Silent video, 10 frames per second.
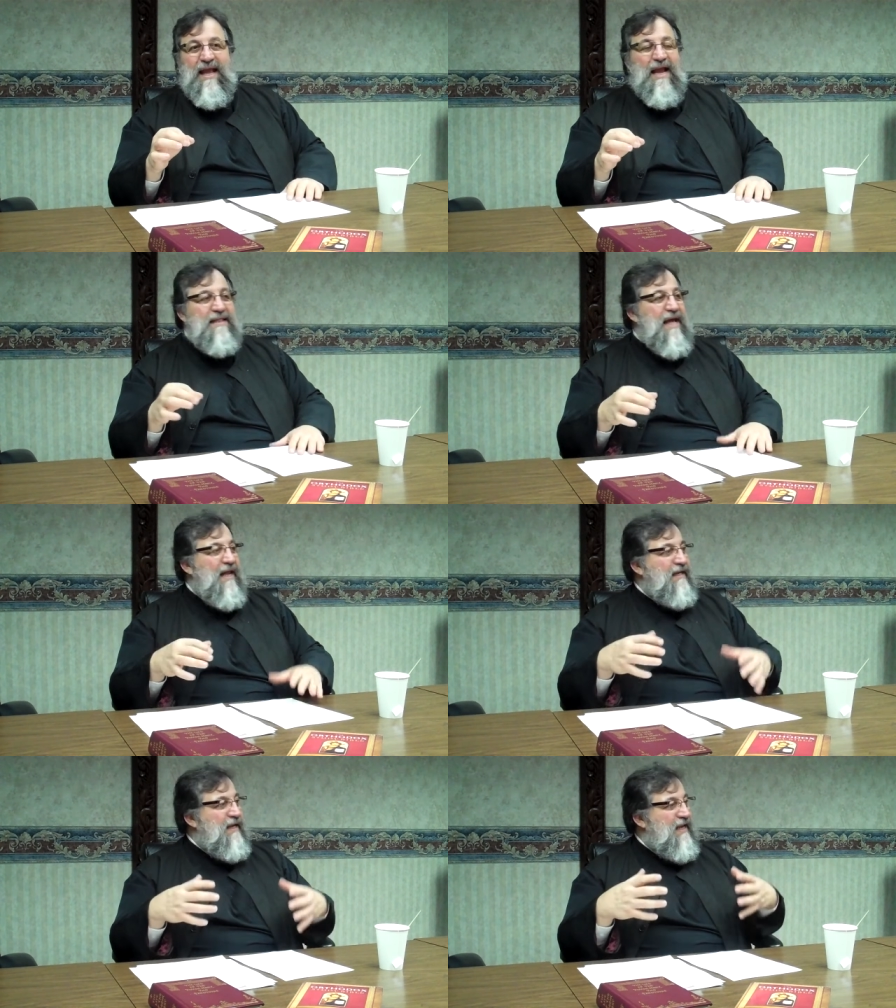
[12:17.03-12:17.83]
And
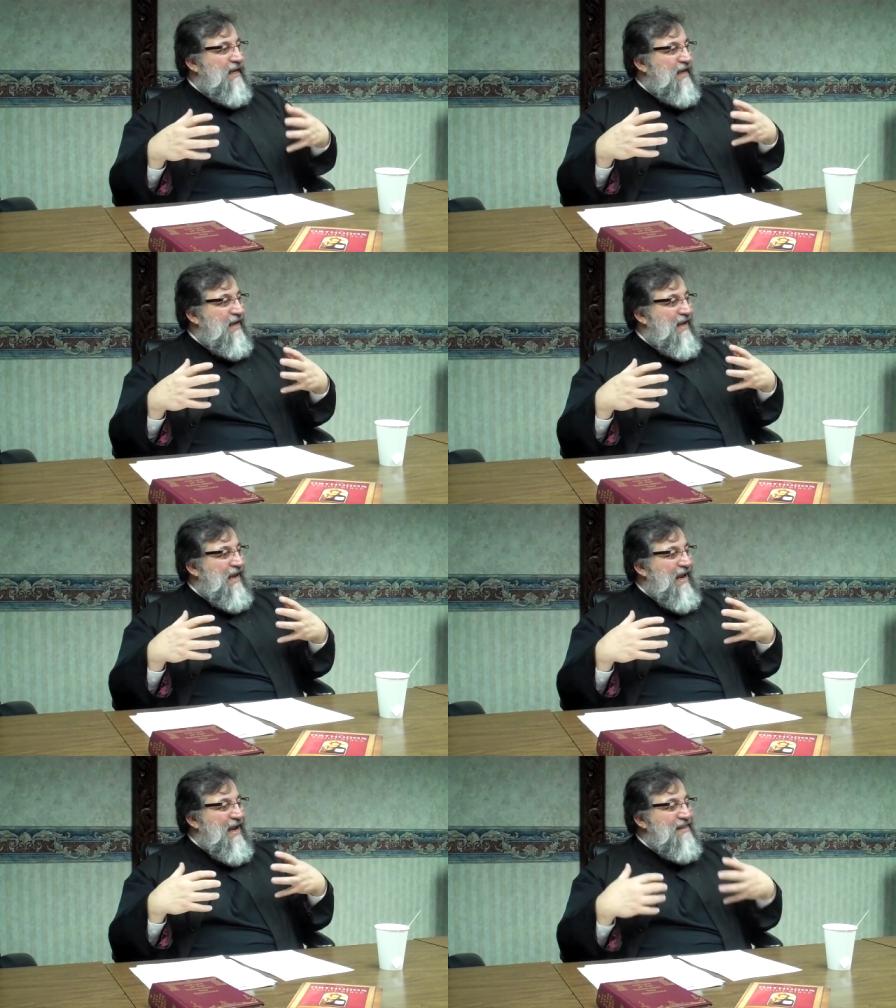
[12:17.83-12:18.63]
that
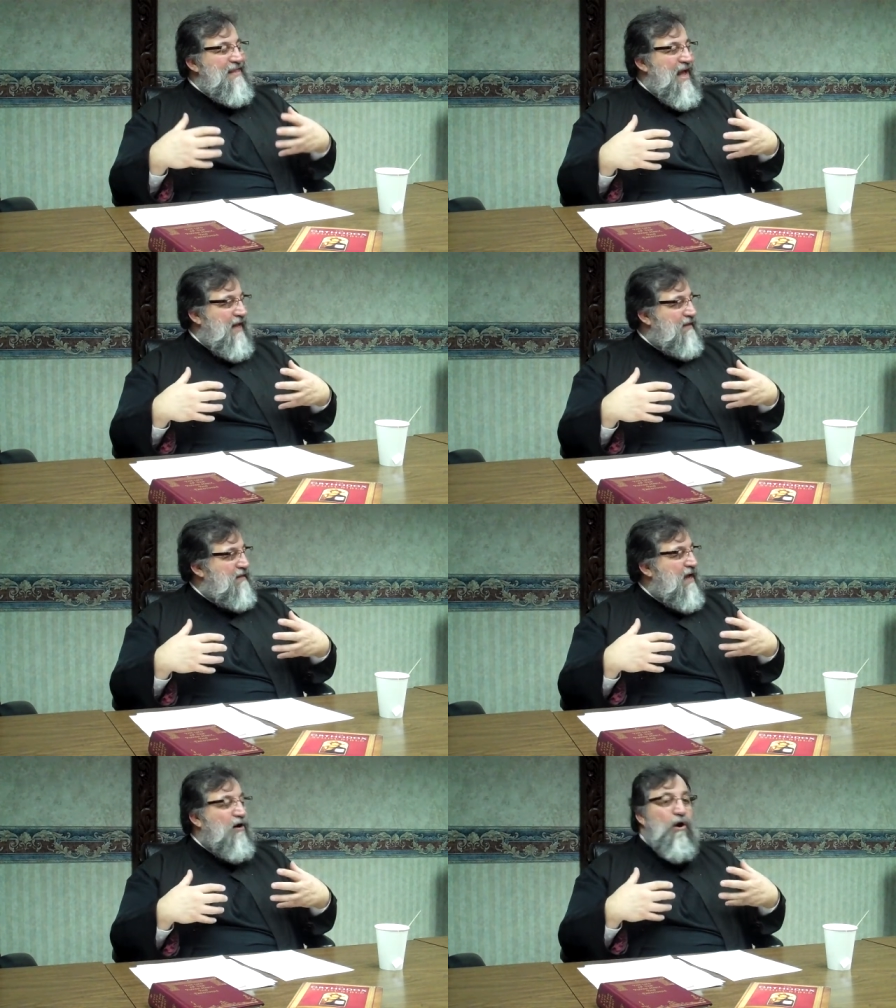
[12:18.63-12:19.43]
in that
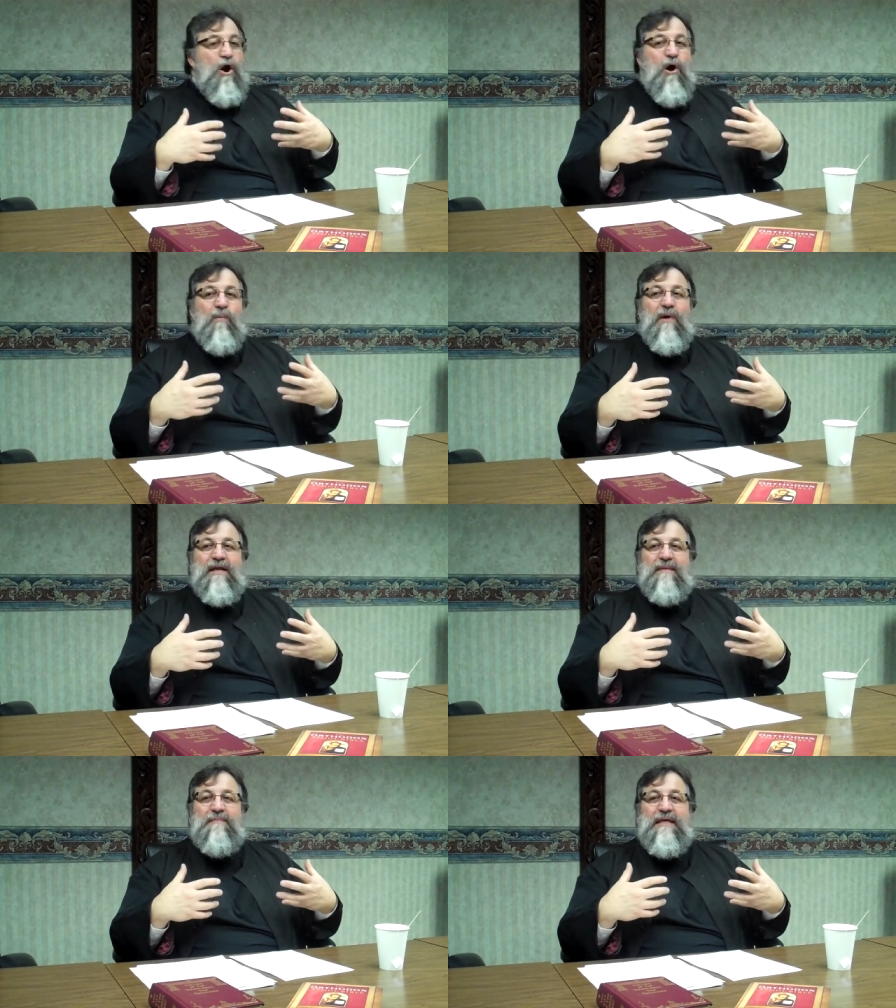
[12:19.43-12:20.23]
they are
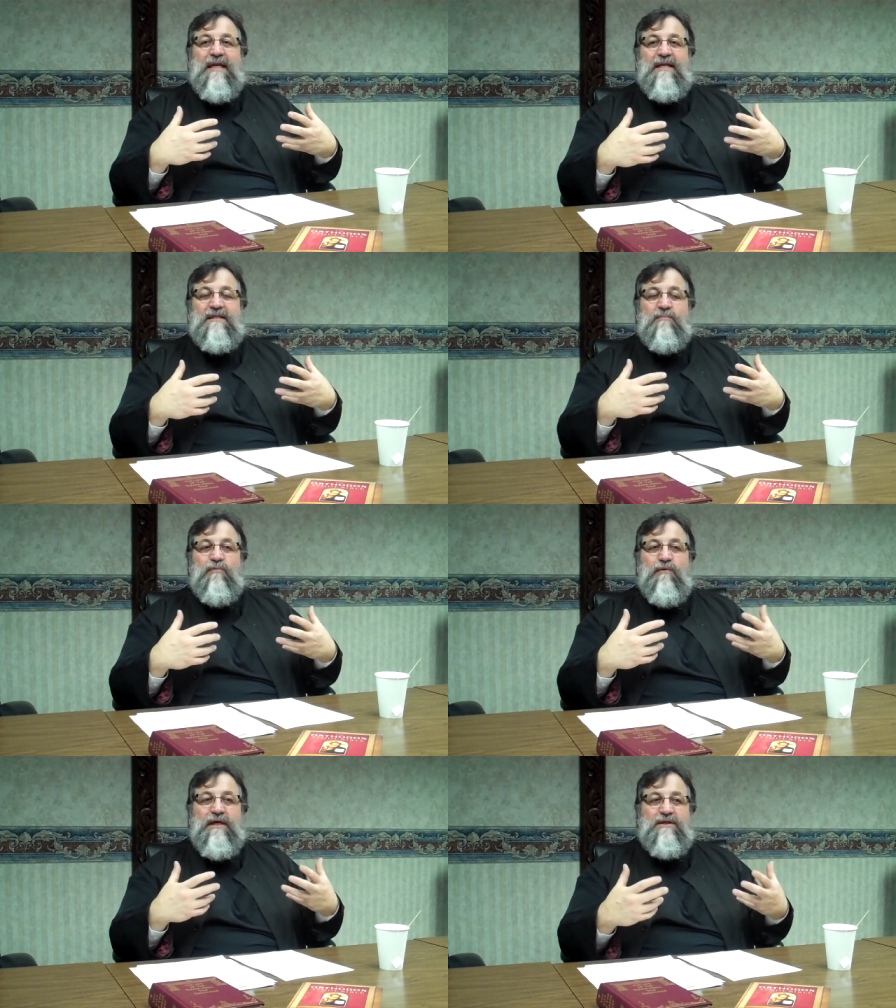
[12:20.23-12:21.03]
already beginning to
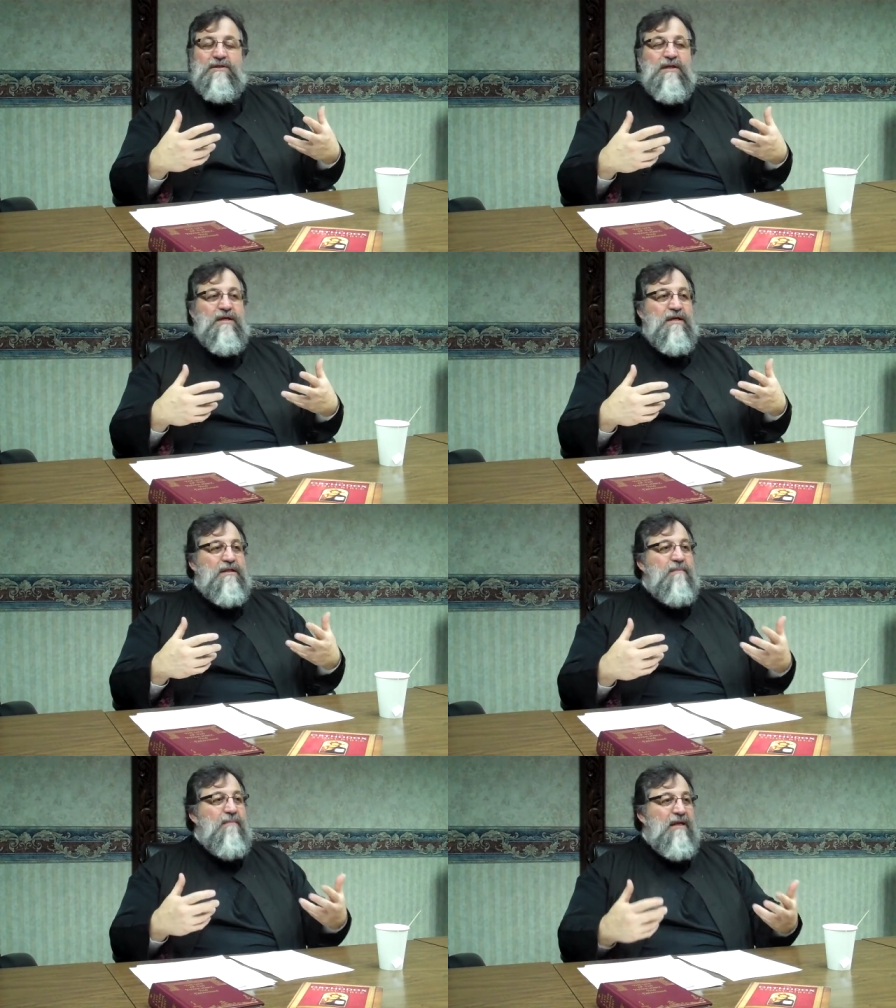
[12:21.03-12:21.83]
preach
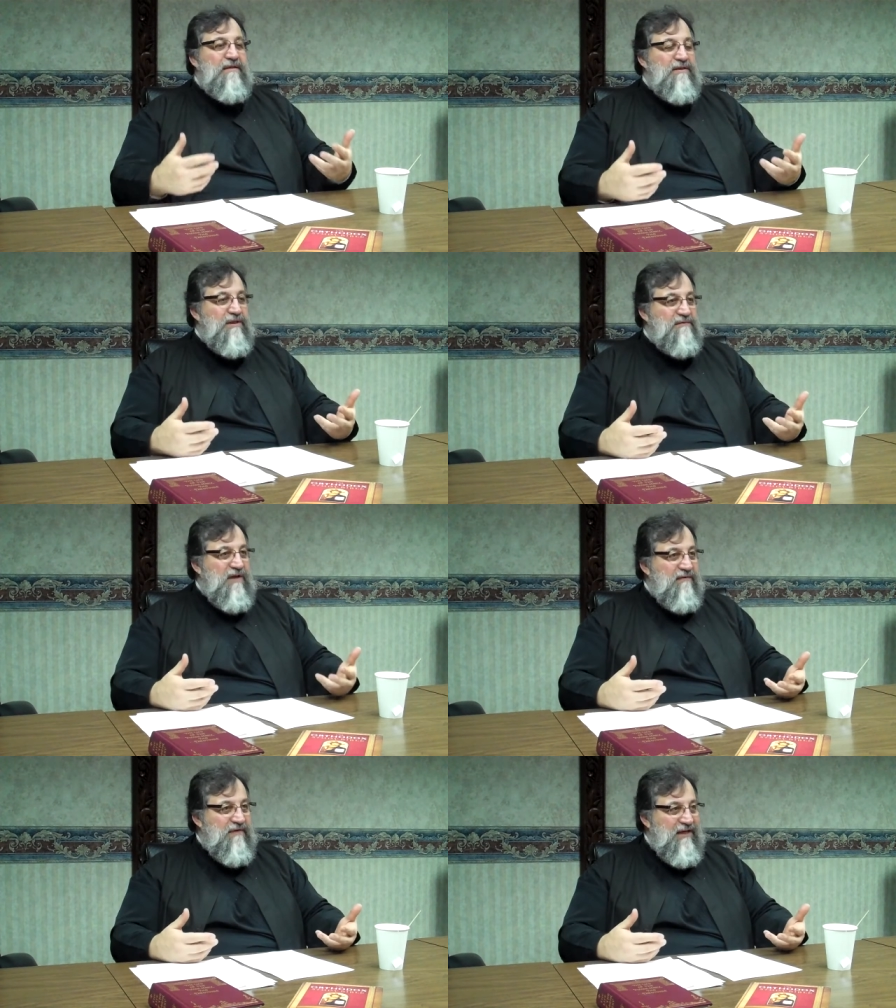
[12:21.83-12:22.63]
the message of
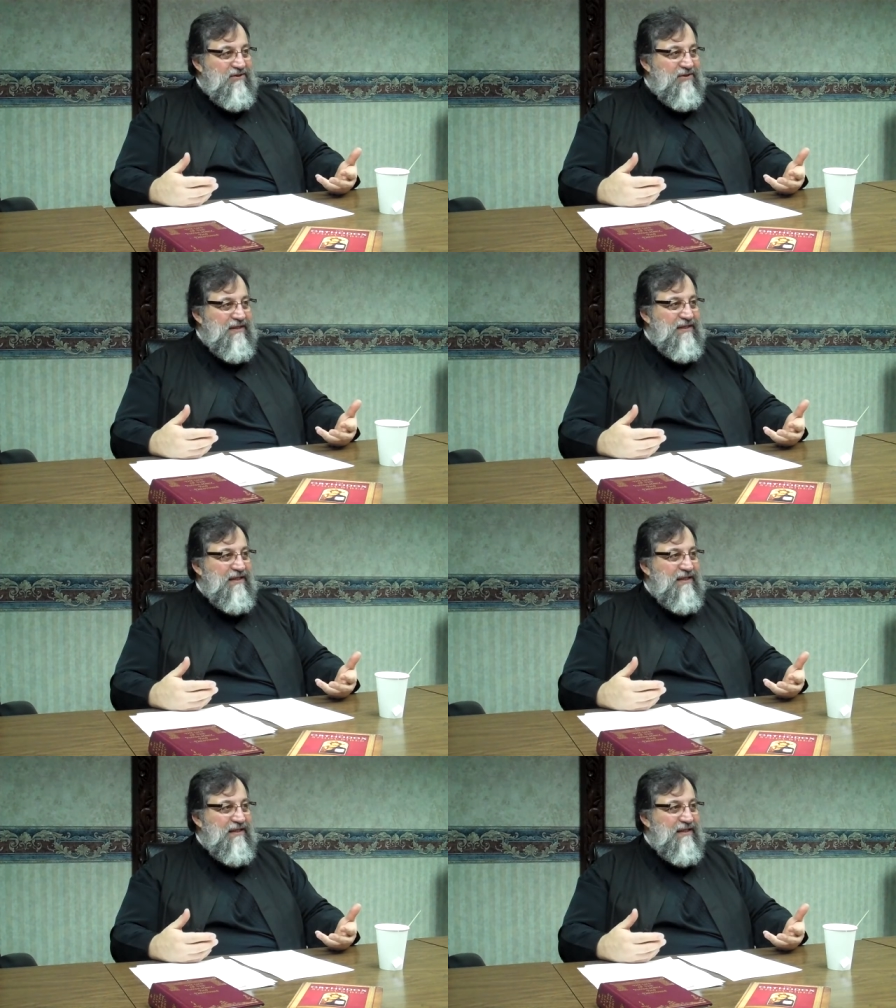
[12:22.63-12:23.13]
salvation,